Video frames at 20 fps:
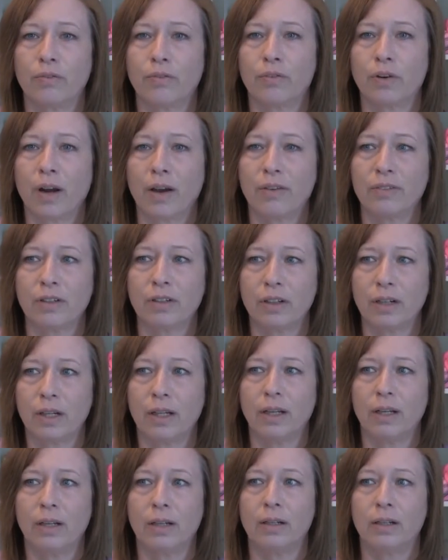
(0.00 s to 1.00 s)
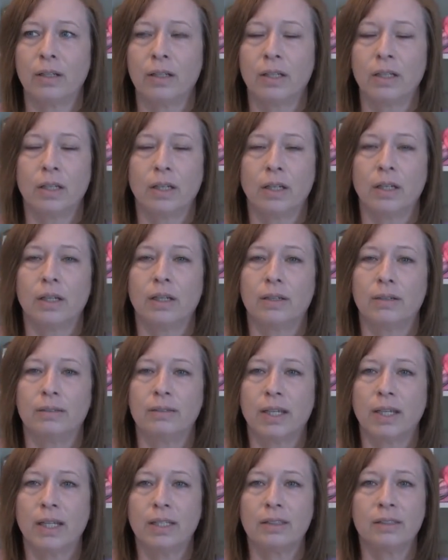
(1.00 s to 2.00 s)
forever and
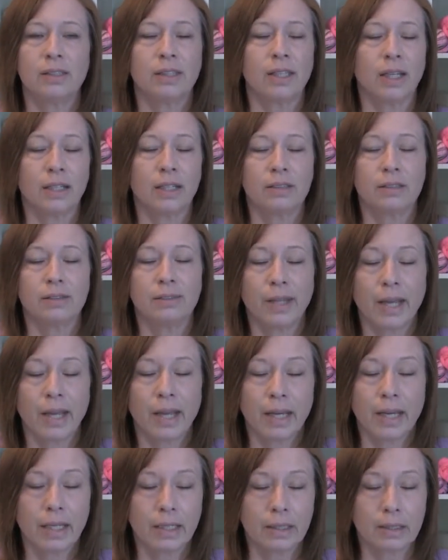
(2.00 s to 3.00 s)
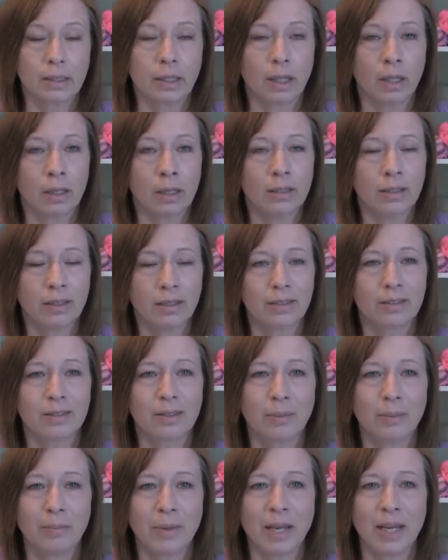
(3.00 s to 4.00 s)
days and days and days
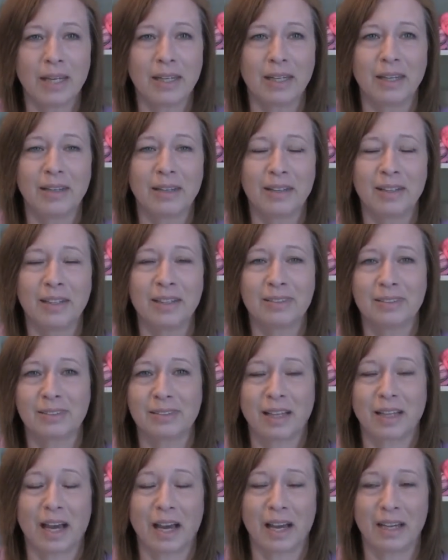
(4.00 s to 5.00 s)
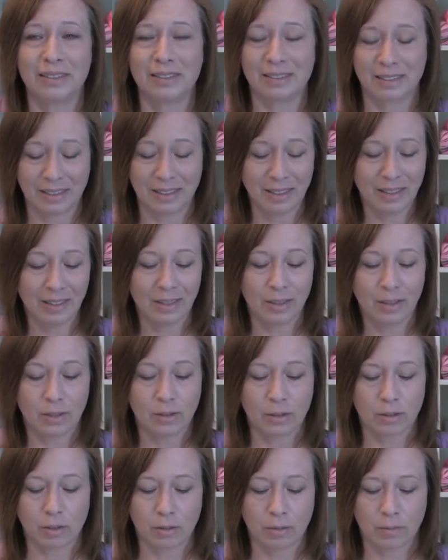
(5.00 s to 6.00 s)
to make it his size.
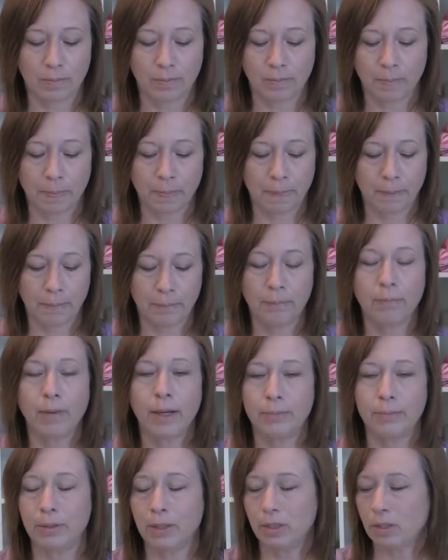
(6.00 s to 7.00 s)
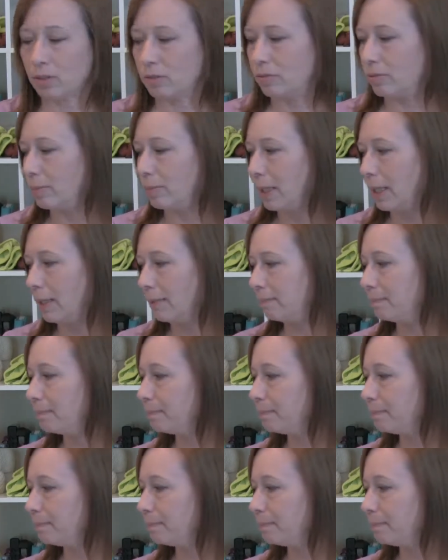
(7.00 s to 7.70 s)
So, might be just for me.